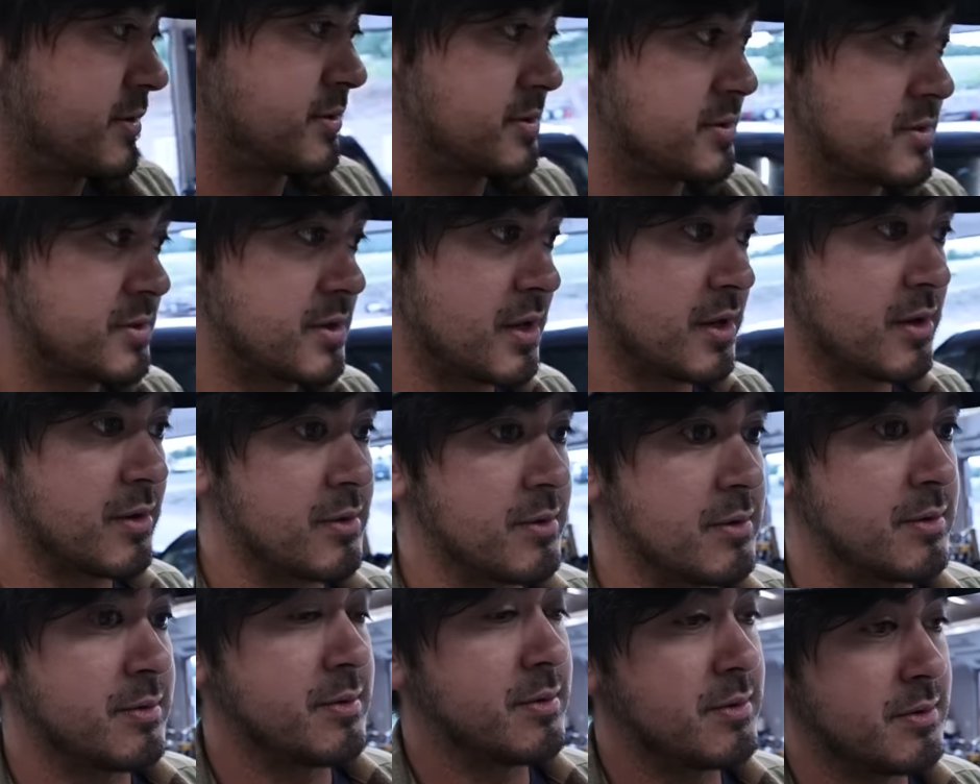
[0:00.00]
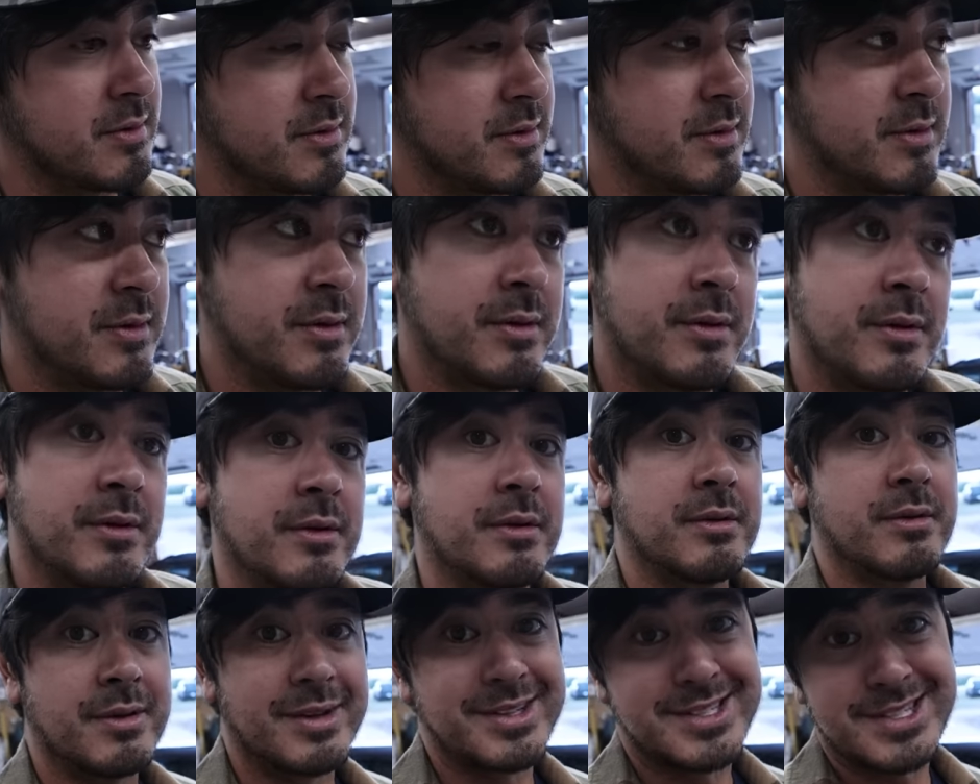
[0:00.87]
So
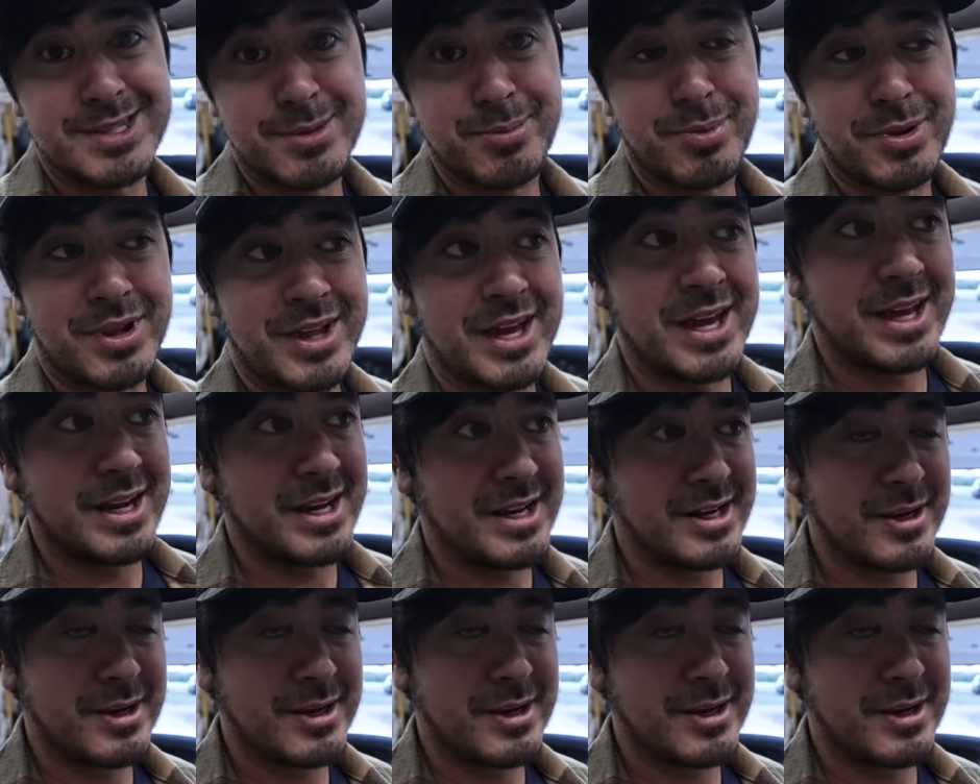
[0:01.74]
that's the plan